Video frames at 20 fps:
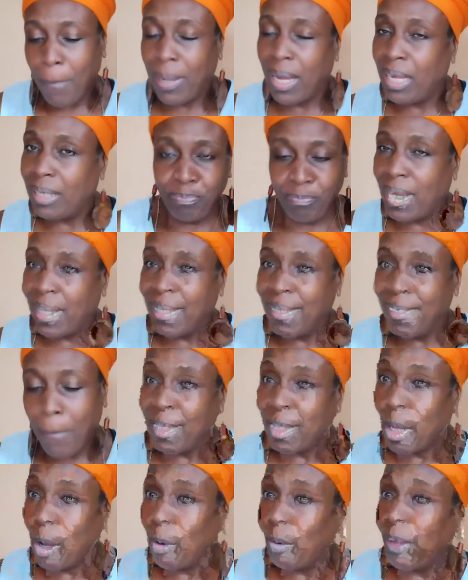But,
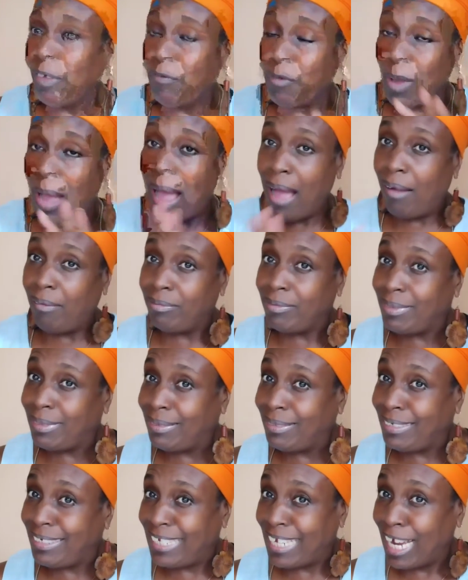so, if you have
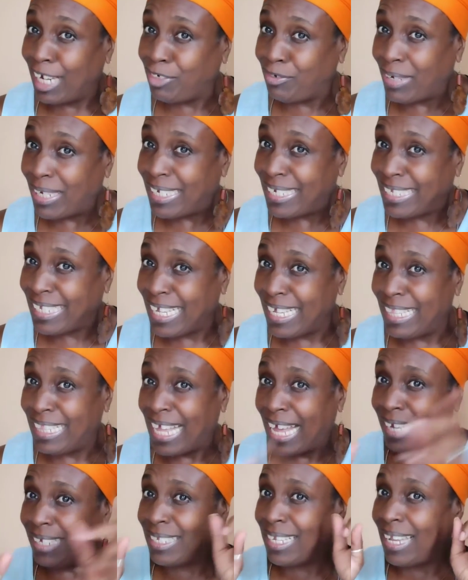dehydrated skin,
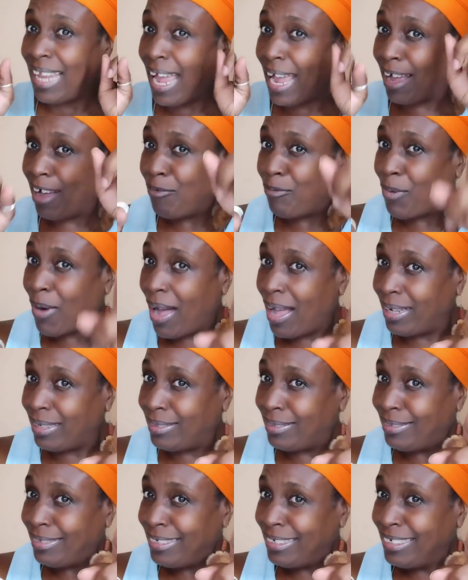that is a lack of what?
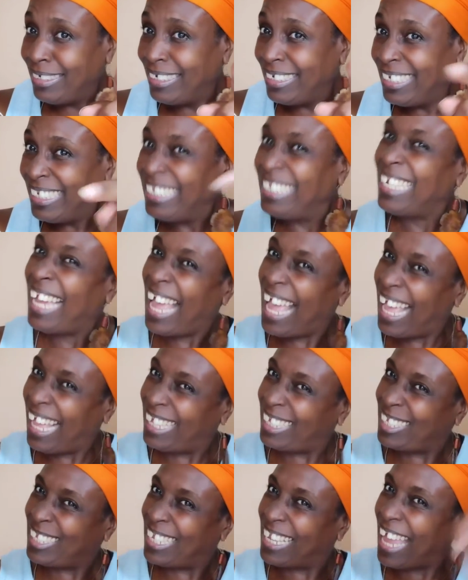
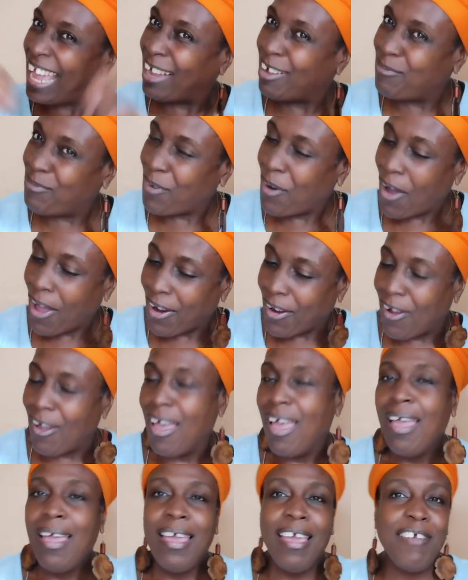Yes, a lack of
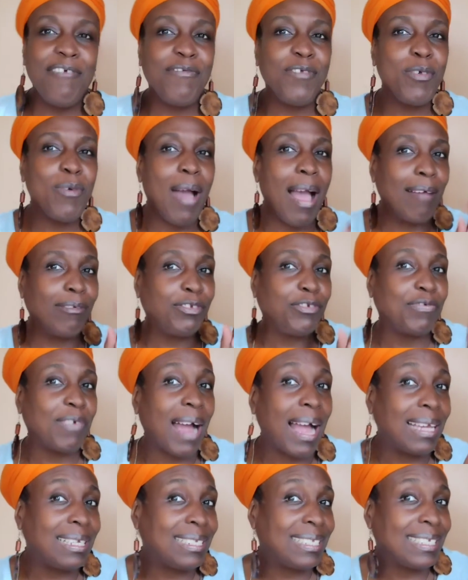water. If you have
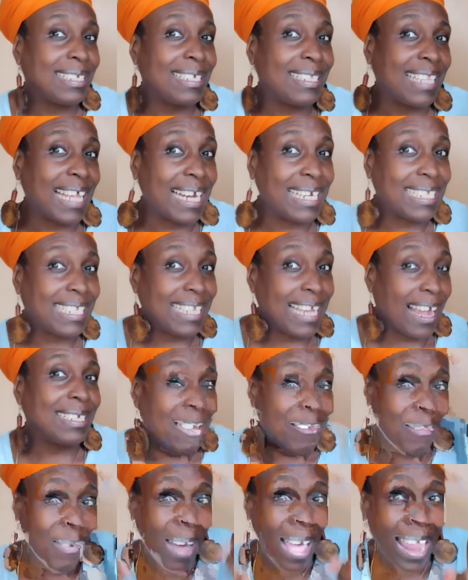dry skin, that is a
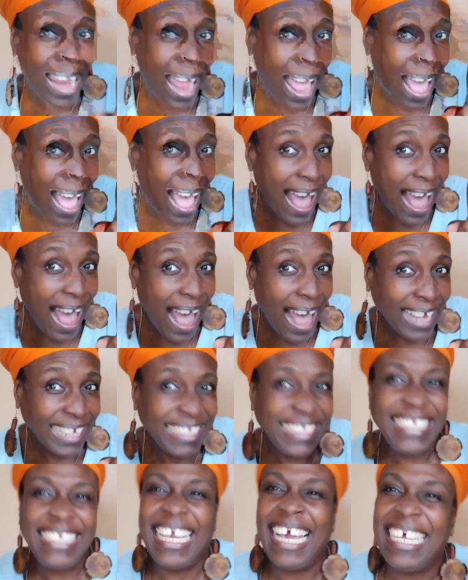lack of what?
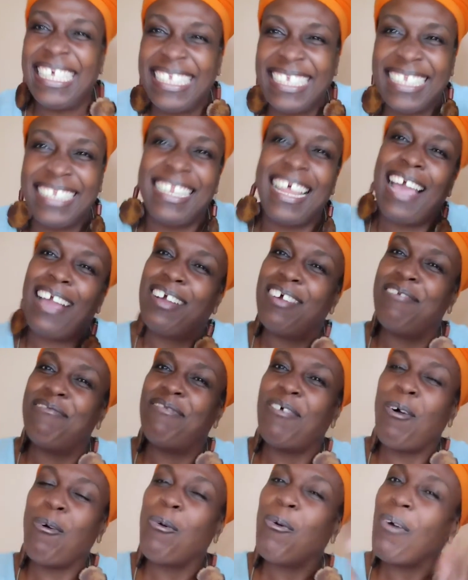Yes, a lack
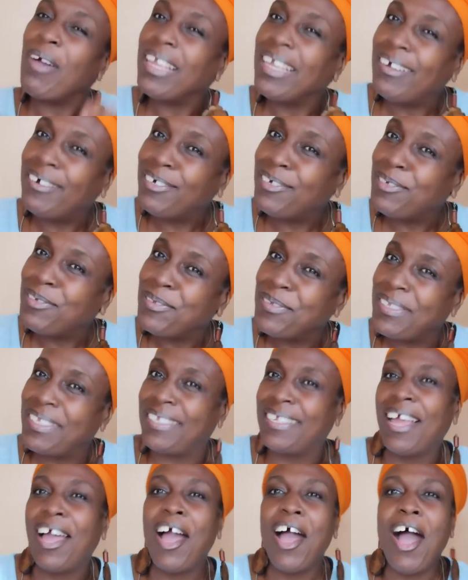of oils.
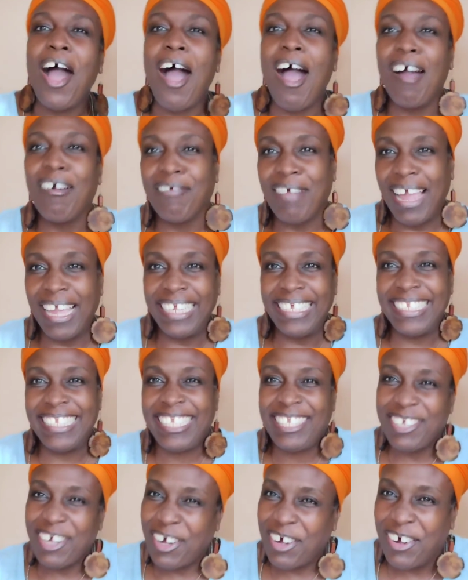All right,
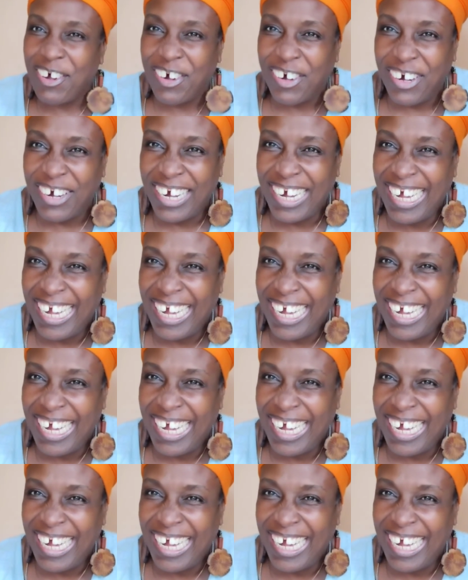so